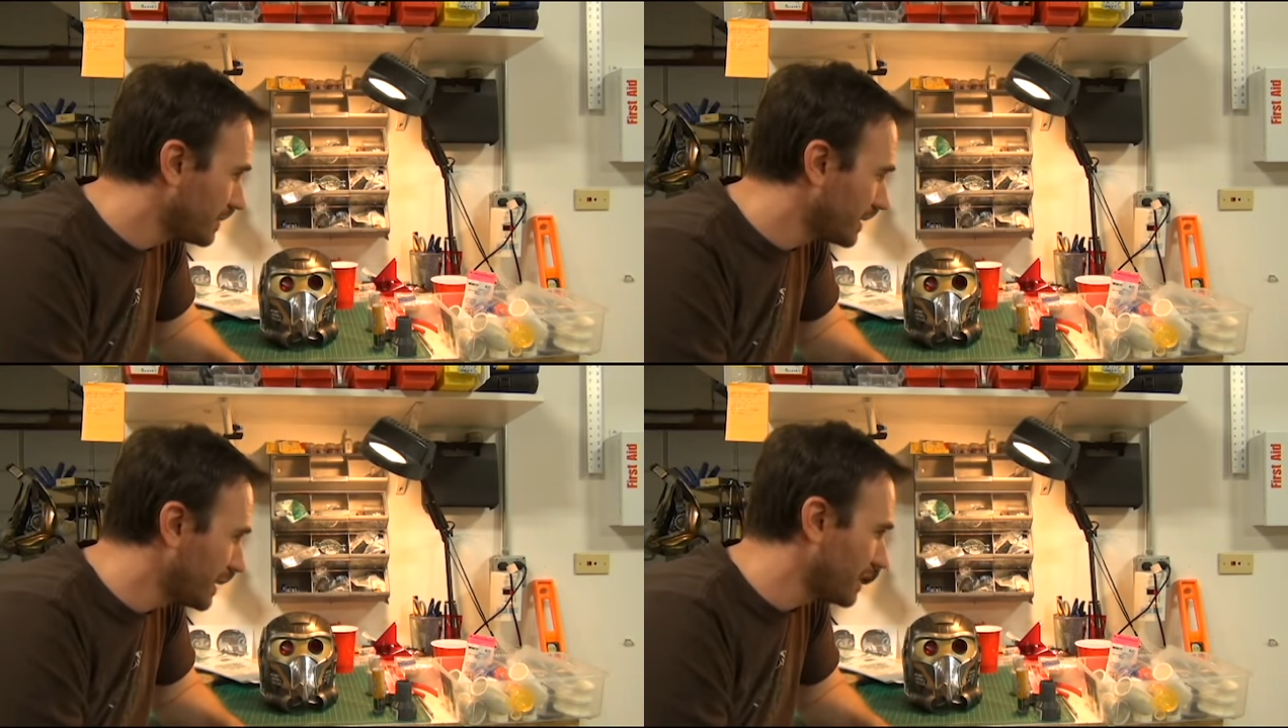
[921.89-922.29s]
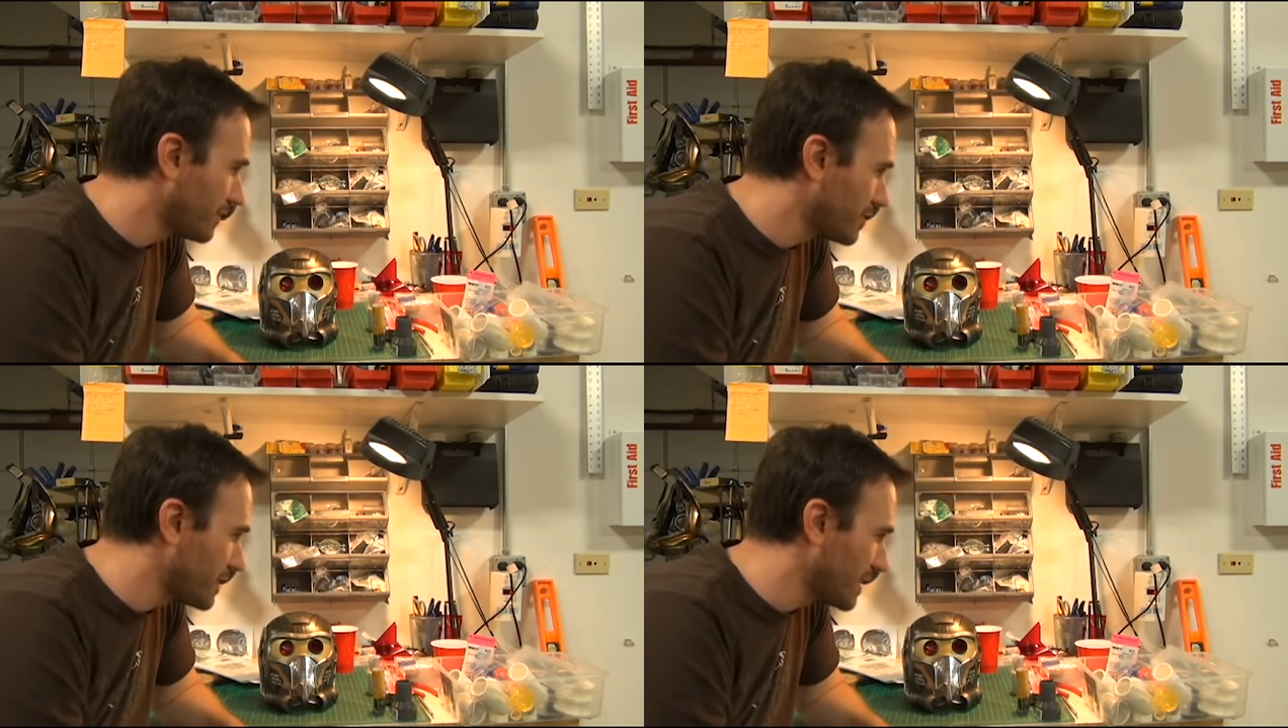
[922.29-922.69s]

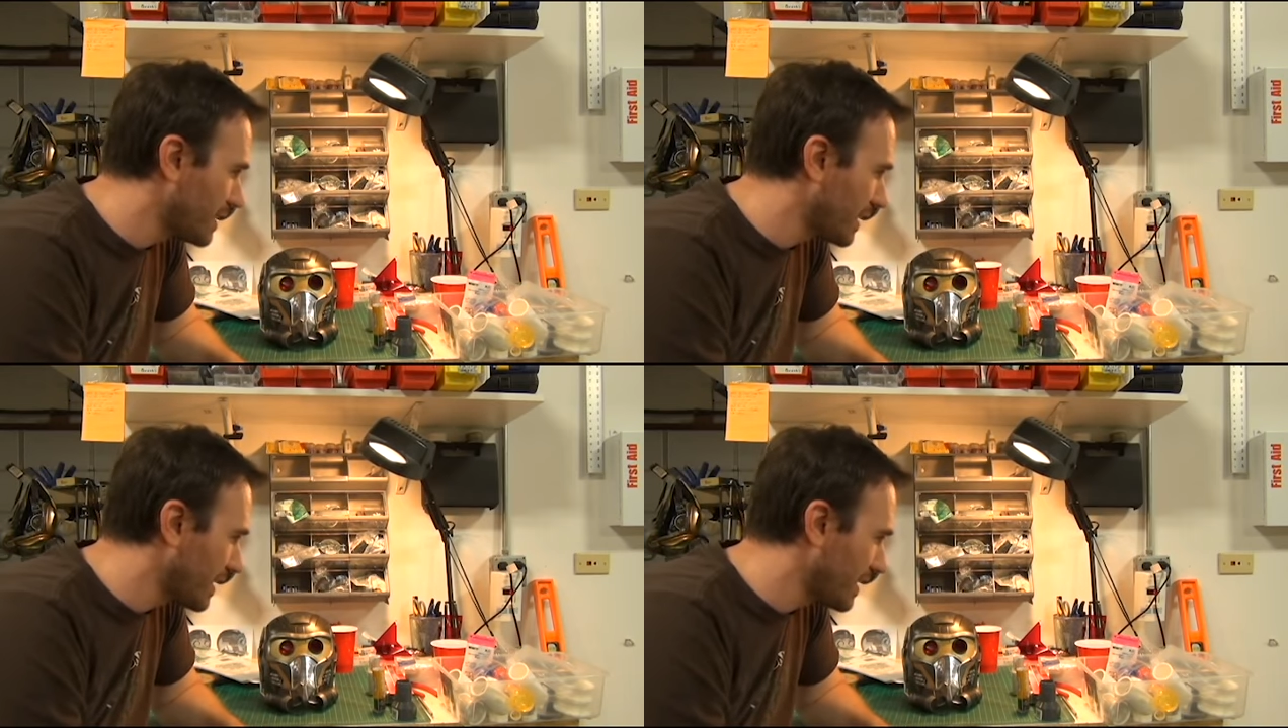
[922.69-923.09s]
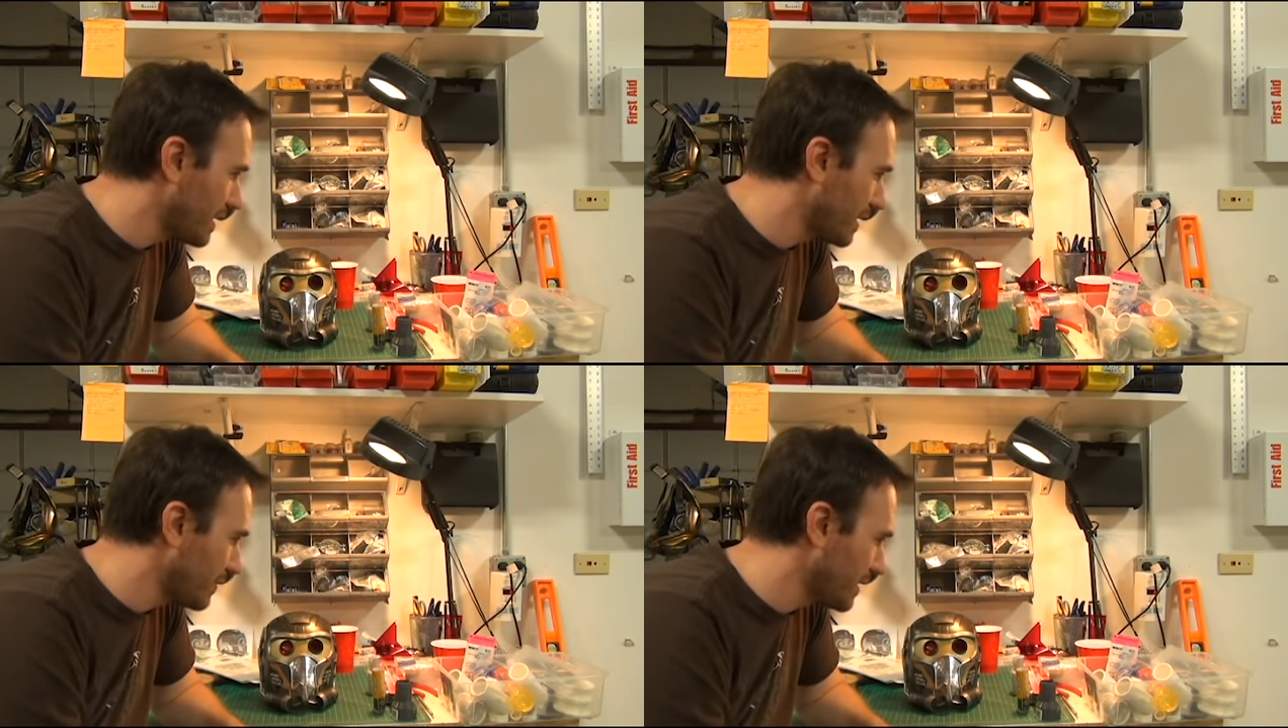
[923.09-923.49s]
if there's anything, I
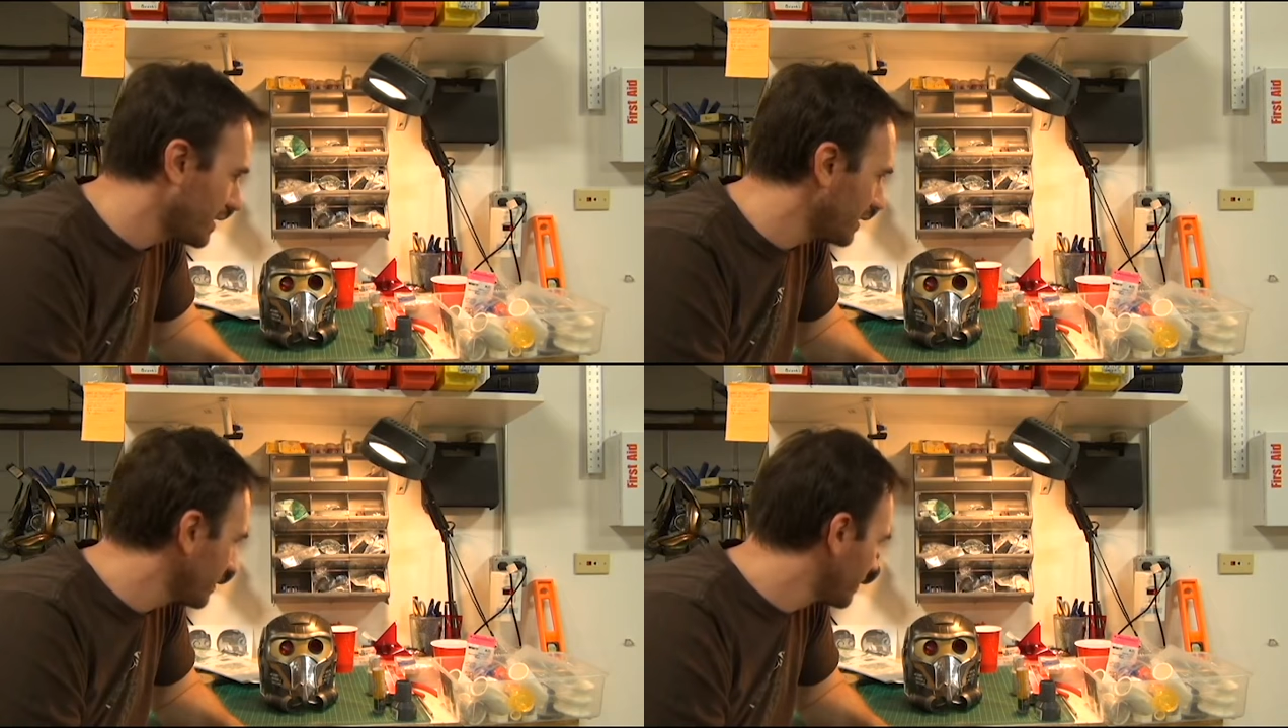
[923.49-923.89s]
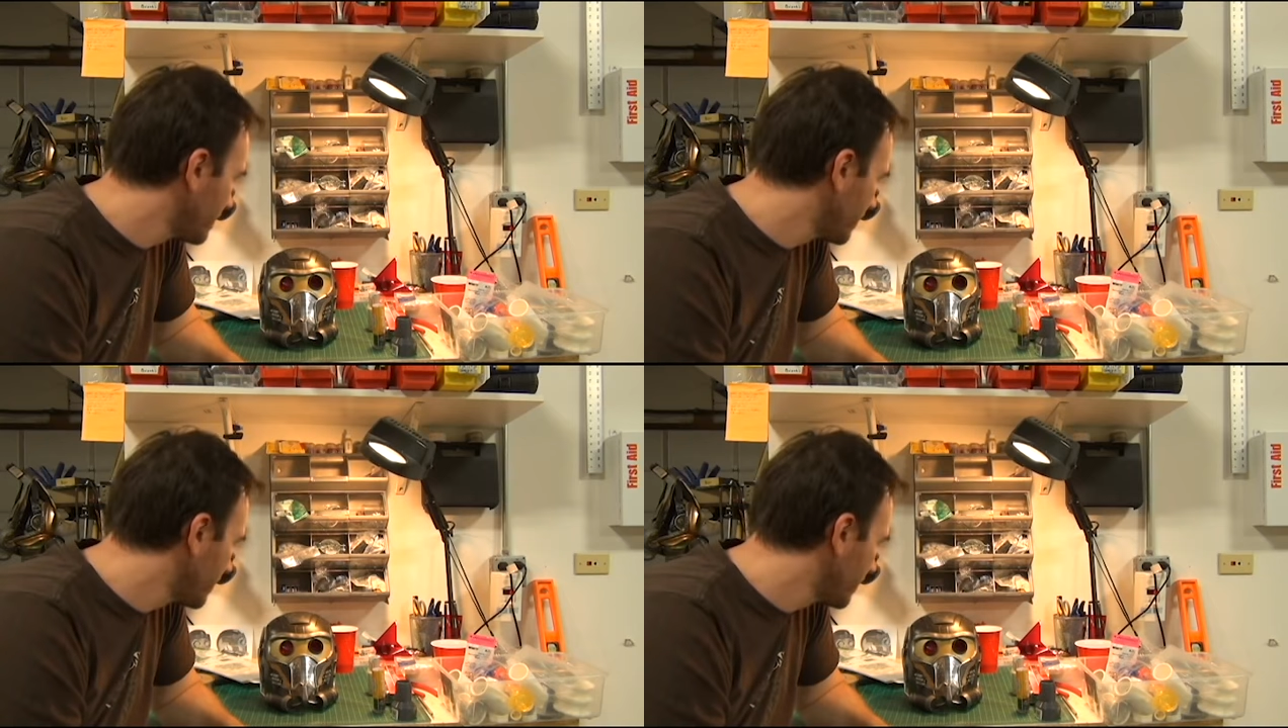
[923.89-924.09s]
can't think of anything else.